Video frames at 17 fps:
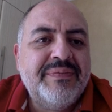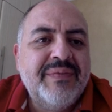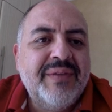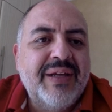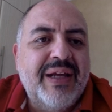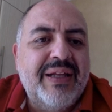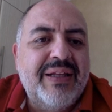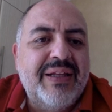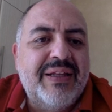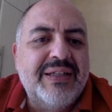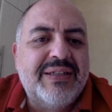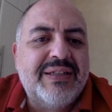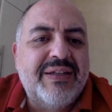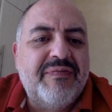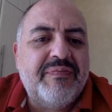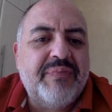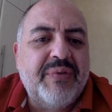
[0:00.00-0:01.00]
and things
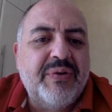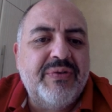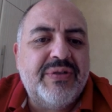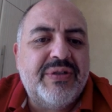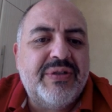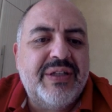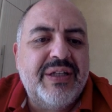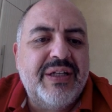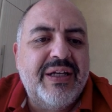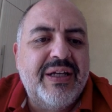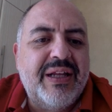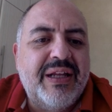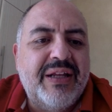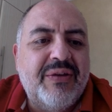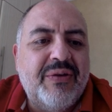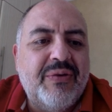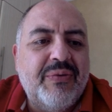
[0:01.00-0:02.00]
they've posted
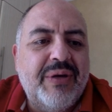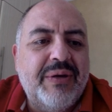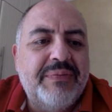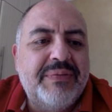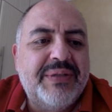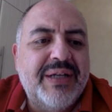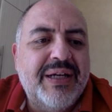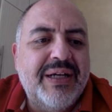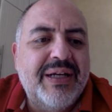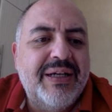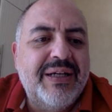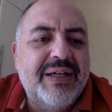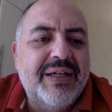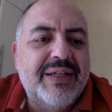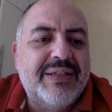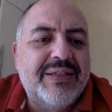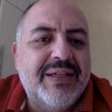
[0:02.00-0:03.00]
and their website,
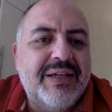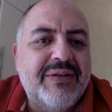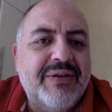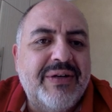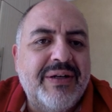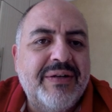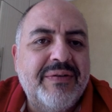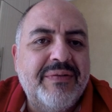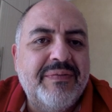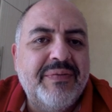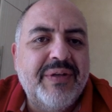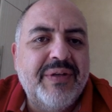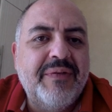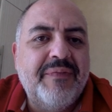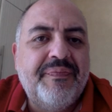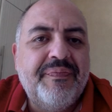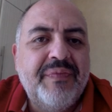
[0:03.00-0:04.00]
etc.
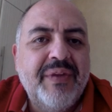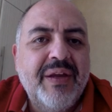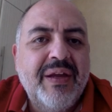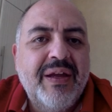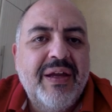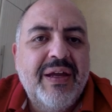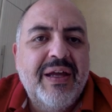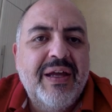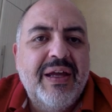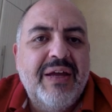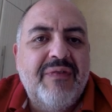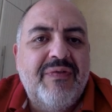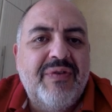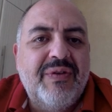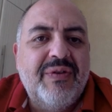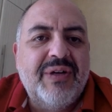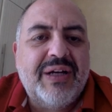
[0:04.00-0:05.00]
No, if
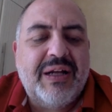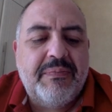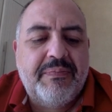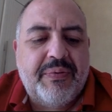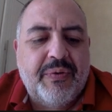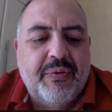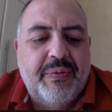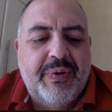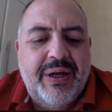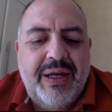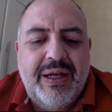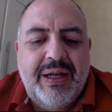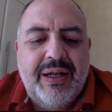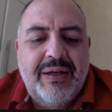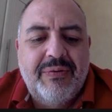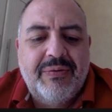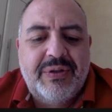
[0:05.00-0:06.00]
you look at
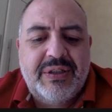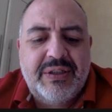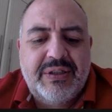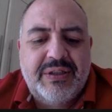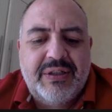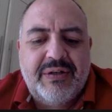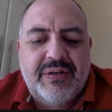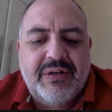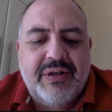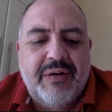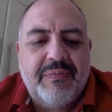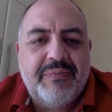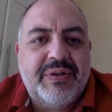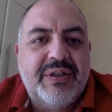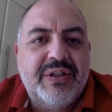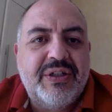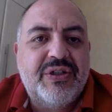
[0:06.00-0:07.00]
Provel, which is their
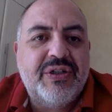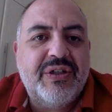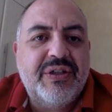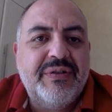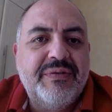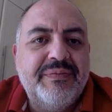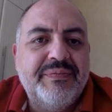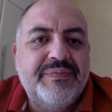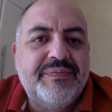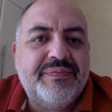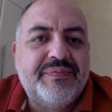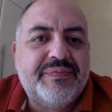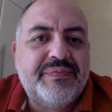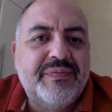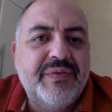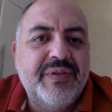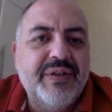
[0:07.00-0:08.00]
competition,
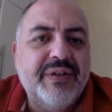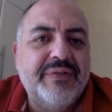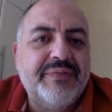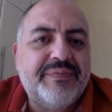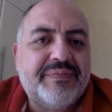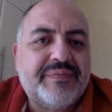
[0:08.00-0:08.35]
no,